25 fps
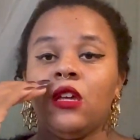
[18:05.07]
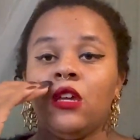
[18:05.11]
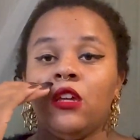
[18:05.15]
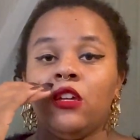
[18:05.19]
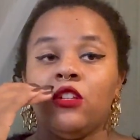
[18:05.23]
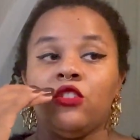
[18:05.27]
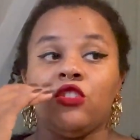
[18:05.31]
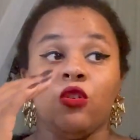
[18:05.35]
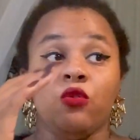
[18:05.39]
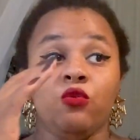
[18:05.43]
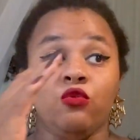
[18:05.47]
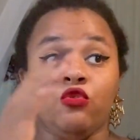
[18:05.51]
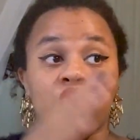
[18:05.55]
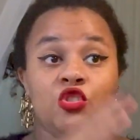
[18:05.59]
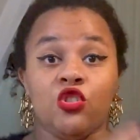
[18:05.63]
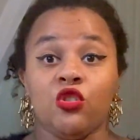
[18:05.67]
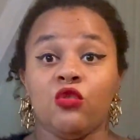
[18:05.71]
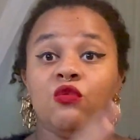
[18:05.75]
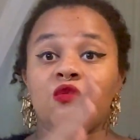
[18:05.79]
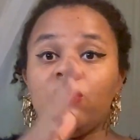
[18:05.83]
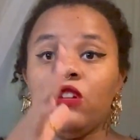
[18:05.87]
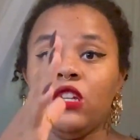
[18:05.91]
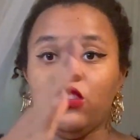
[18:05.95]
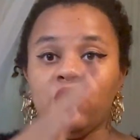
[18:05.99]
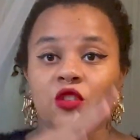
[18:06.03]
so
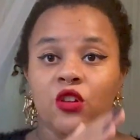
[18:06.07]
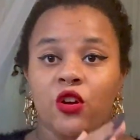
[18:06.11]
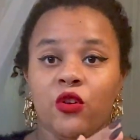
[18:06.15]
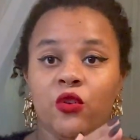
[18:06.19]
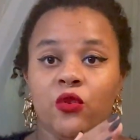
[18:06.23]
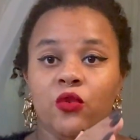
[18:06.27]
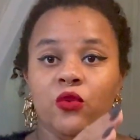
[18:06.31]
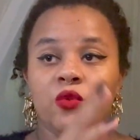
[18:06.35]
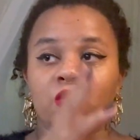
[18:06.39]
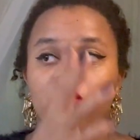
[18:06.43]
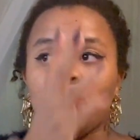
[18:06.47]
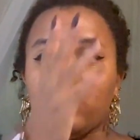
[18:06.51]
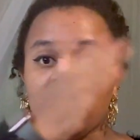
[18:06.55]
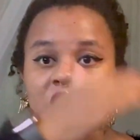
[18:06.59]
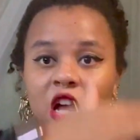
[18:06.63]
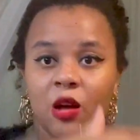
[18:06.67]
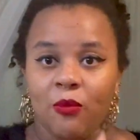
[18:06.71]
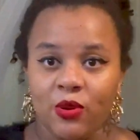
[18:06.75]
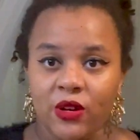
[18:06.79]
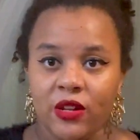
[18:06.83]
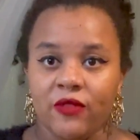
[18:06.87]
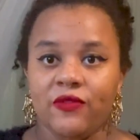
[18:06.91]
during those couple